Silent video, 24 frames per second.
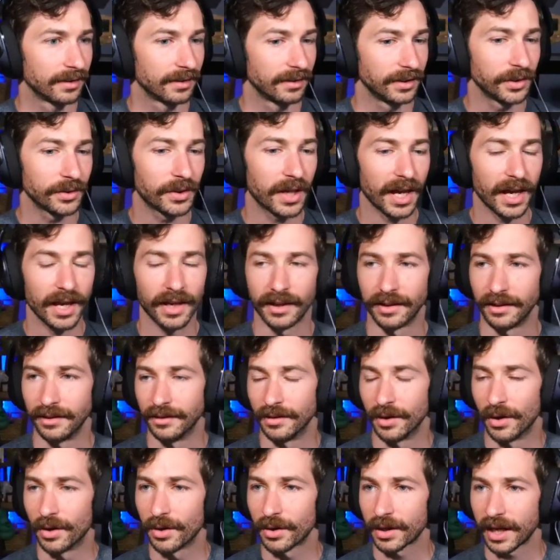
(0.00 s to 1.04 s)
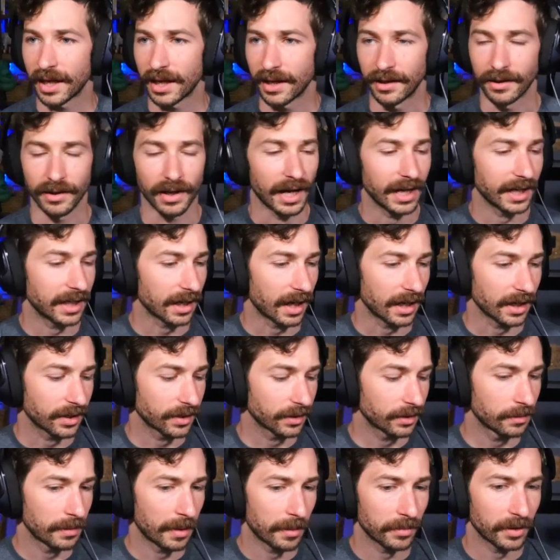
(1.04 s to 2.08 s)
You can. Okay, I, I
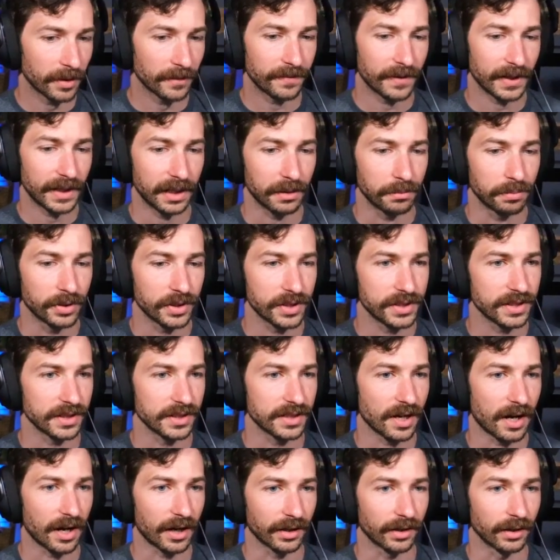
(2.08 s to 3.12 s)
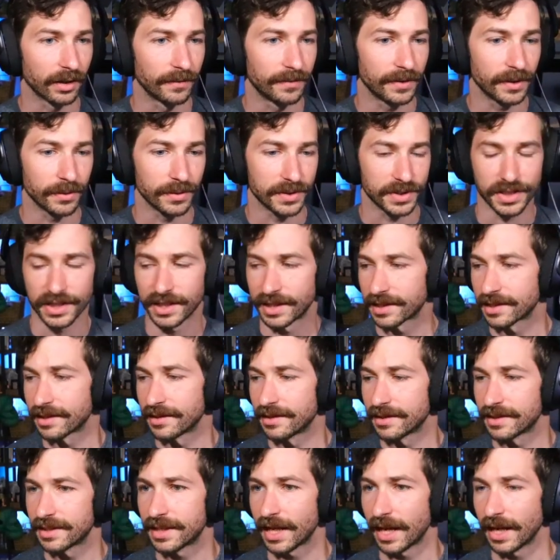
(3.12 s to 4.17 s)
couldn't remember if I did push to talk or if it was just
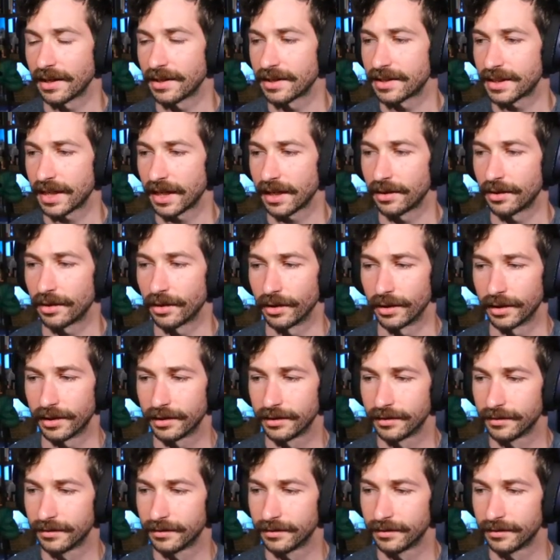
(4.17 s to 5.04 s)
stand standard.